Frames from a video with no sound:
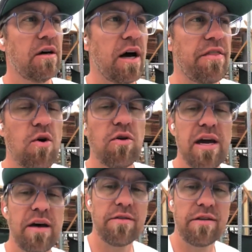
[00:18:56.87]
The only
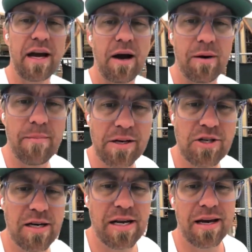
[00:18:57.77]
other thing I would mention,
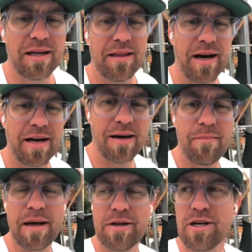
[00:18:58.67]
Danny, that I didn't
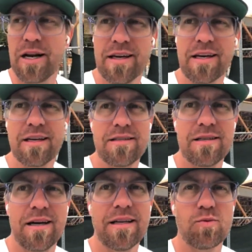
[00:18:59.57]
mention, I think
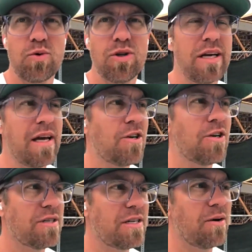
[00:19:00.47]
it's really
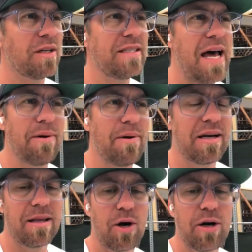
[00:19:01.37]
interesting what's happening in the
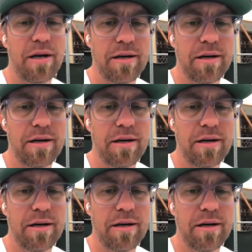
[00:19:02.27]
market